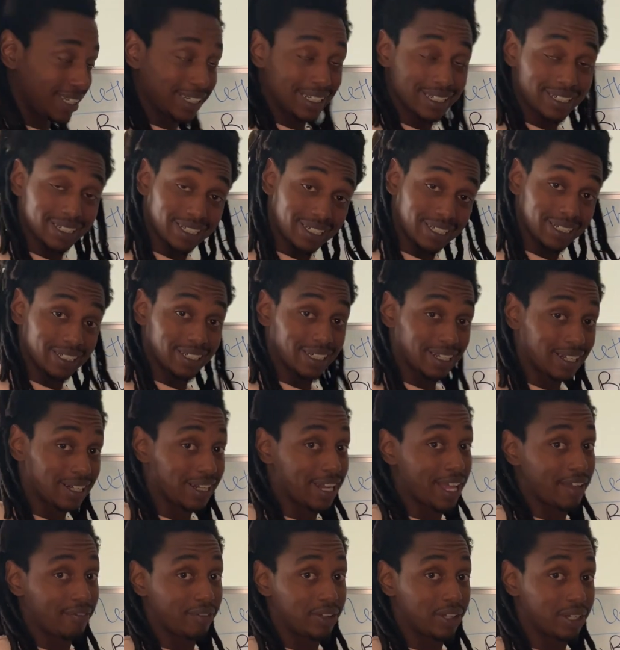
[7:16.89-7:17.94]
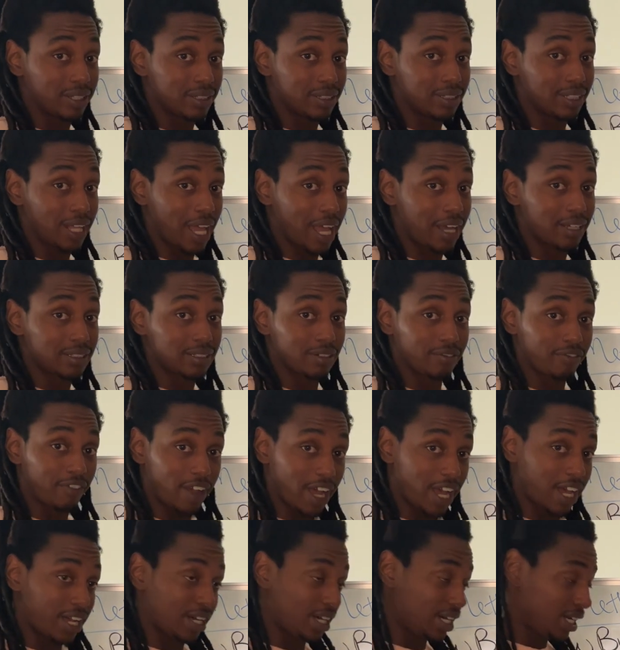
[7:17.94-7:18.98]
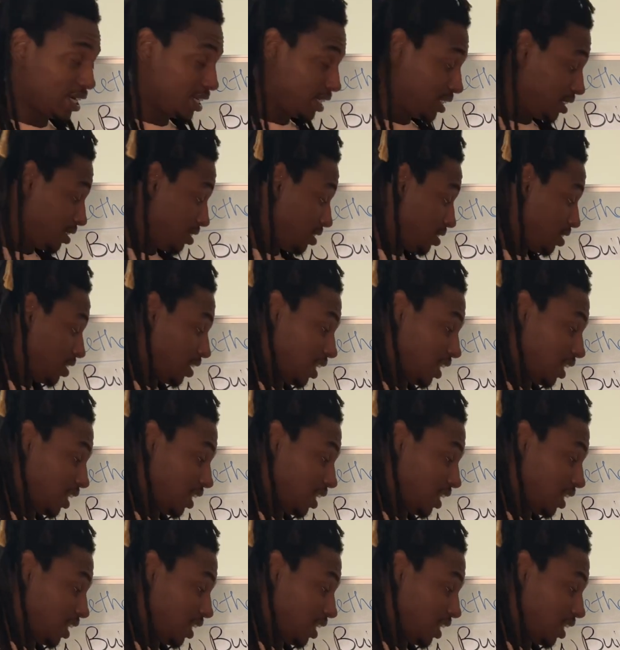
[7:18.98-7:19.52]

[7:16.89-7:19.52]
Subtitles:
it under $11,500,